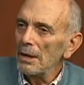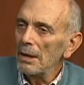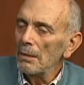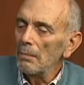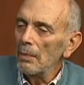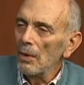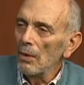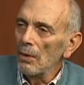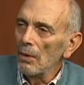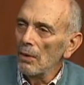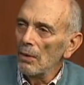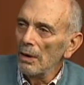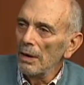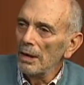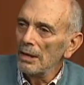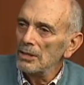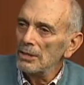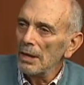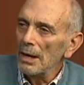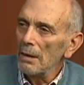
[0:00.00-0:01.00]
up a little and
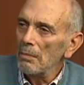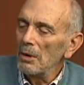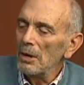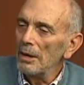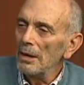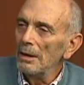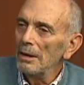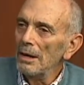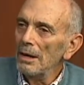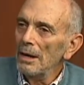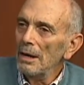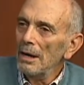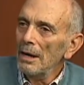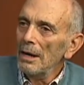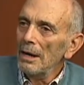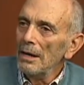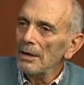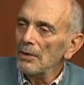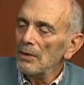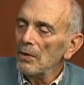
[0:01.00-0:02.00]
examined it.
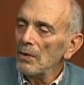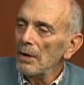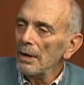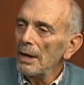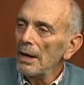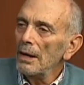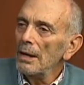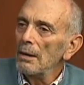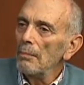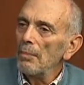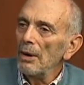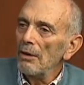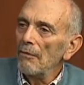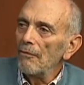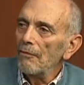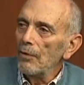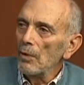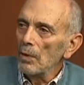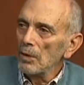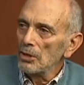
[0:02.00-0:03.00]
It turned out to be
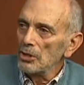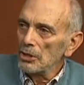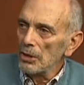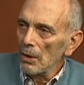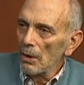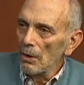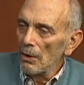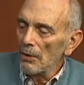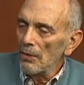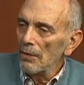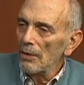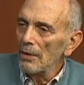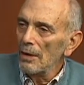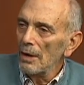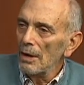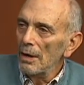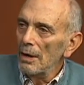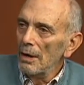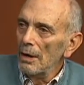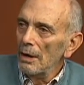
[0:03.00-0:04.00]
Fuller's Earth,
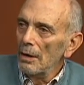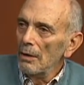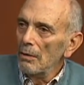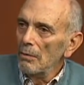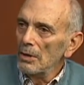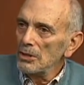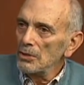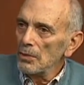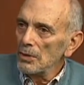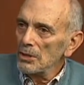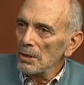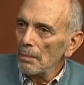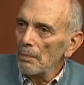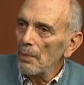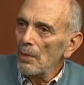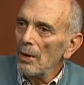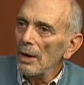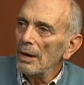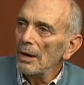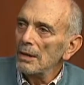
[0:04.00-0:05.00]
which was a
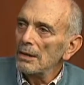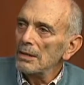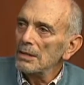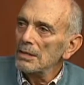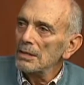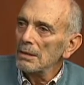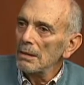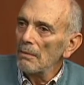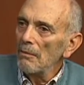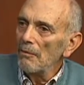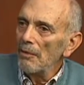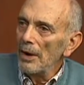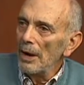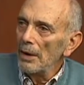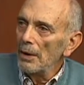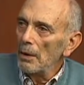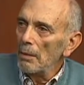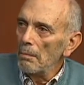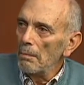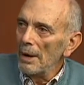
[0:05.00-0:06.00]
product of some
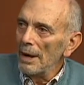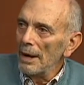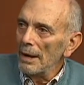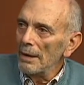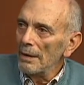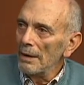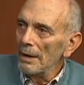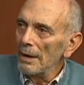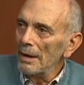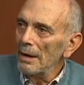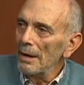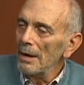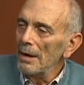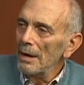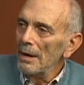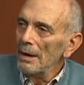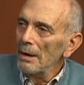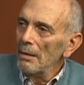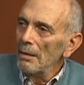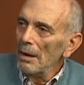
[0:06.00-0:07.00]
value back then.
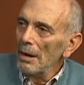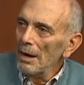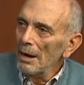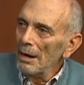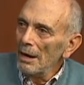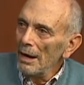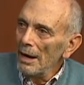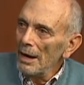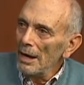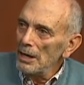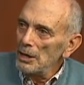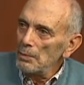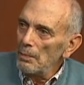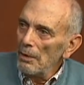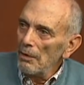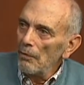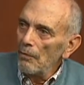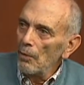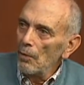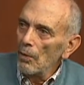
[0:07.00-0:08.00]
In the age
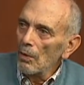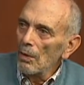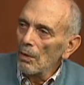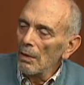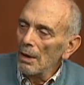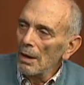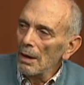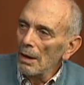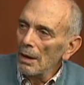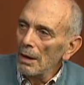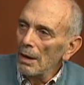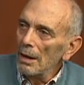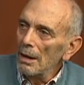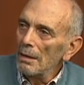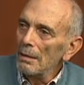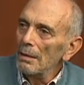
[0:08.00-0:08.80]
before